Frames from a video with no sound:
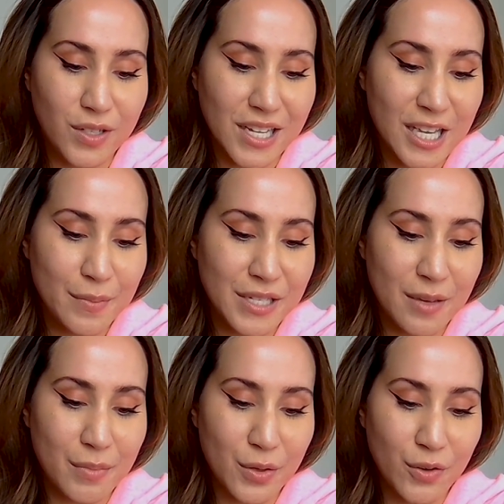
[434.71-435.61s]
I keep saying
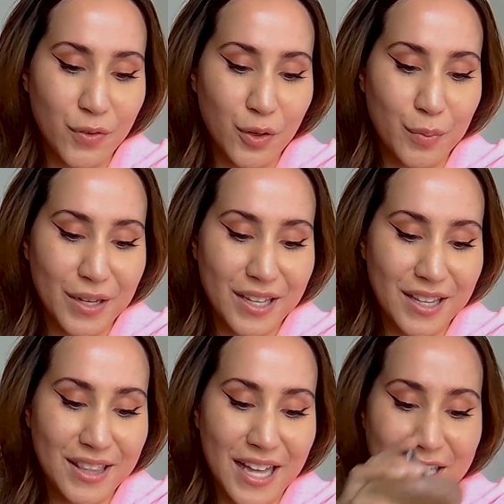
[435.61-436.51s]
beautiful, but
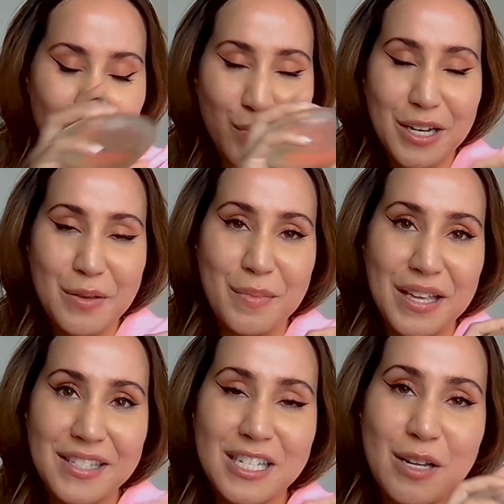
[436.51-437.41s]
that's what it
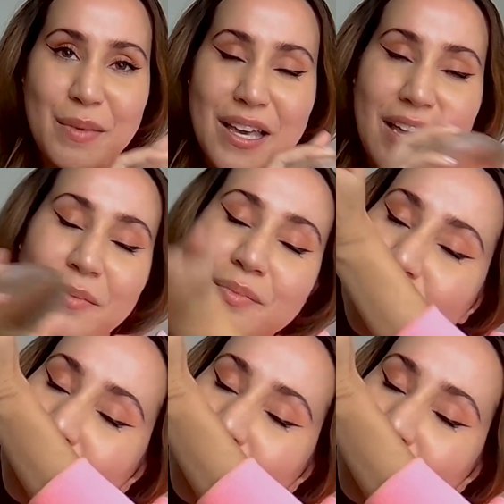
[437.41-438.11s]
means to me.